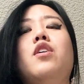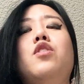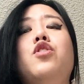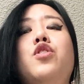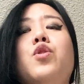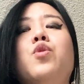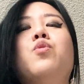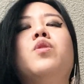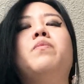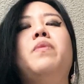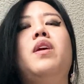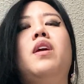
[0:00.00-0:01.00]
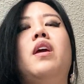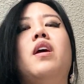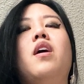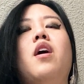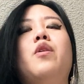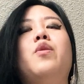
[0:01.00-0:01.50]
You will be
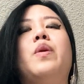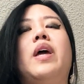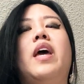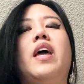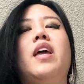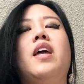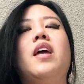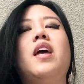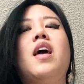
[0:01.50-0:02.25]
okay.